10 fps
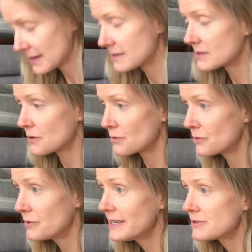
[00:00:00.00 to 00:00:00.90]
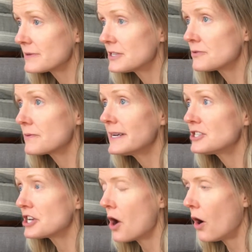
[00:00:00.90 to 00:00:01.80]
So reach, reach, reach,
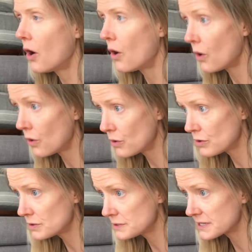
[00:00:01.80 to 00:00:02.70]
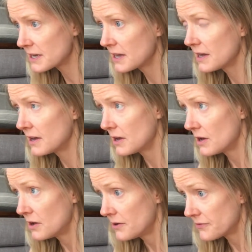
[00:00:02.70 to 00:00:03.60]
and hold
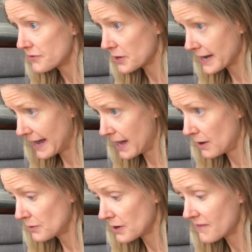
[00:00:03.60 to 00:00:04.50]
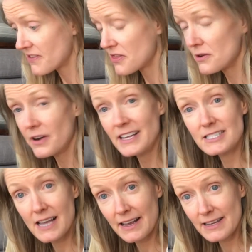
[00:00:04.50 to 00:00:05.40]
for a count of 30
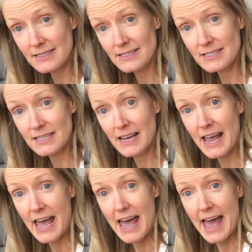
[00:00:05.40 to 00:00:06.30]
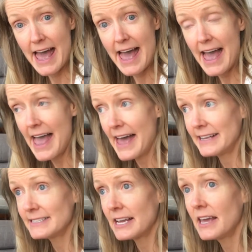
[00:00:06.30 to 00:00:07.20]
seconds.
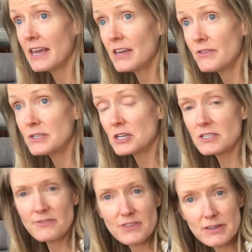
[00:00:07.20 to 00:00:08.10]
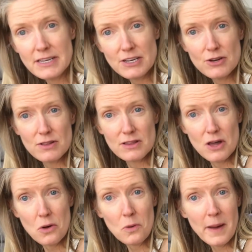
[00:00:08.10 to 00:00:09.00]
And if you start to feel it in your
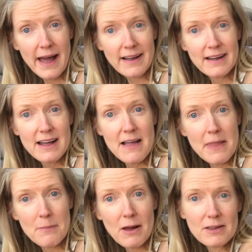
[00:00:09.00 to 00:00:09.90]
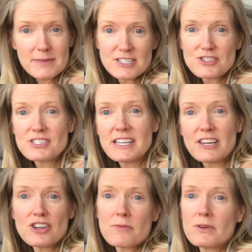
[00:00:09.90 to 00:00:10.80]
low back, that probably means you're
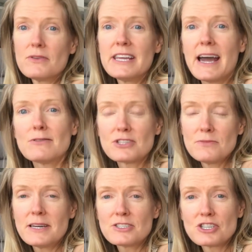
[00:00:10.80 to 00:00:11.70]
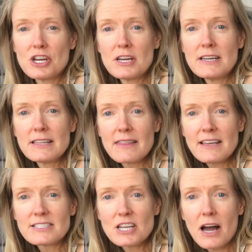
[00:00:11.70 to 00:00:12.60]
sticking your booty out too much. Then
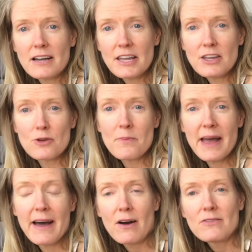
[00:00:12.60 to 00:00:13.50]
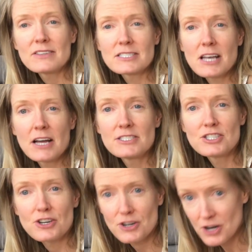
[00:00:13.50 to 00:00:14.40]
tuck working your pelvis
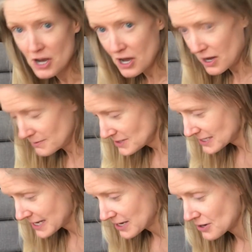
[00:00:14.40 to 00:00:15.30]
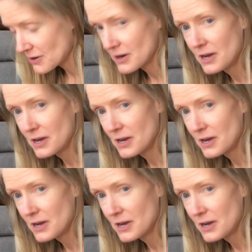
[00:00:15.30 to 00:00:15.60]
under, almost like your